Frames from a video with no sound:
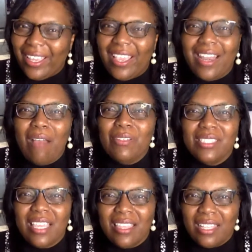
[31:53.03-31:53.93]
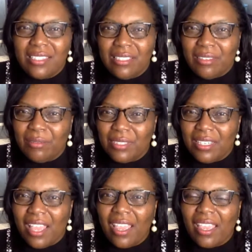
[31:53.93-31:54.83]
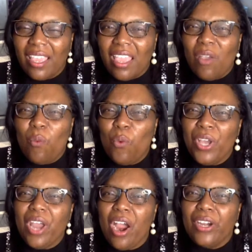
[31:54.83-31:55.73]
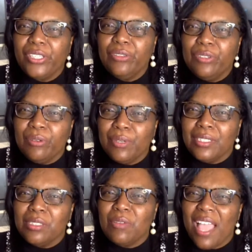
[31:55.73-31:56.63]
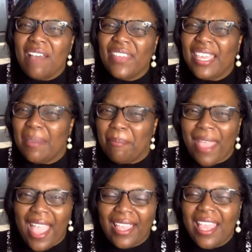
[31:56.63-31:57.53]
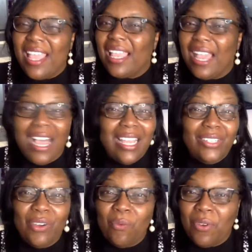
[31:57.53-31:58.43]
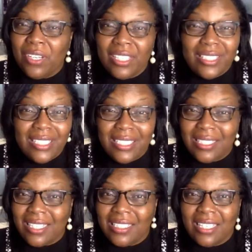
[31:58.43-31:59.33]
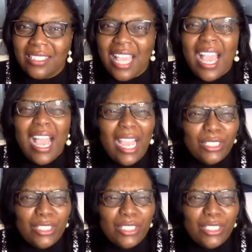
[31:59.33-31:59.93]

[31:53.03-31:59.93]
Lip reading: And I would say that to you today. What are you doing to have impact? God don't want us to just exist. I